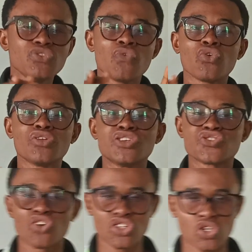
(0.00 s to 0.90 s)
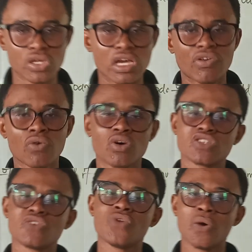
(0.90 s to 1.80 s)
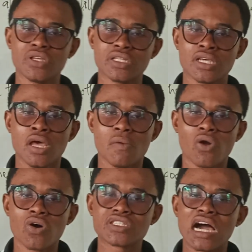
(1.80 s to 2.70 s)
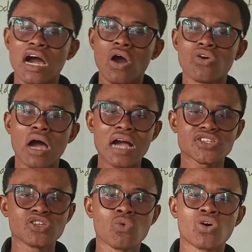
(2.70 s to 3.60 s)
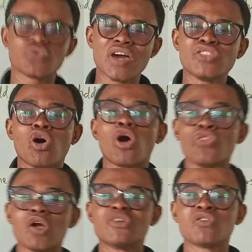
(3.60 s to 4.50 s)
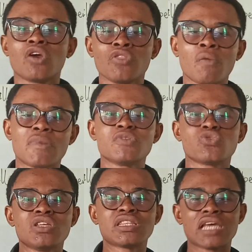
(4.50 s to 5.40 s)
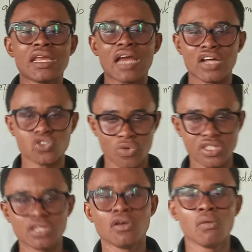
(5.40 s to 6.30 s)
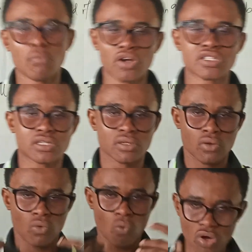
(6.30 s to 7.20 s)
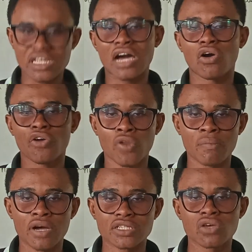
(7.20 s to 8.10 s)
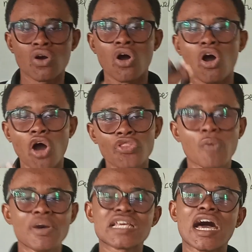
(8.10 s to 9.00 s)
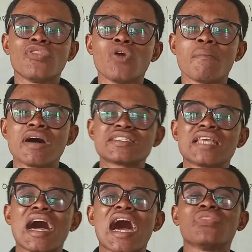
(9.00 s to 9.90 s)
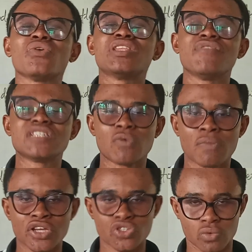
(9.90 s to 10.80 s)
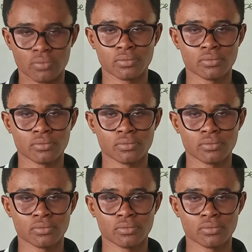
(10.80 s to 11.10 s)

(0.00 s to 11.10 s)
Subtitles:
you don't follow the instruction, you already what? Failed it. Because they are asking you what? Find the odd number between 10 and 20. But what are odd numbers? Odd numbers are numbers that are not divisible by 2.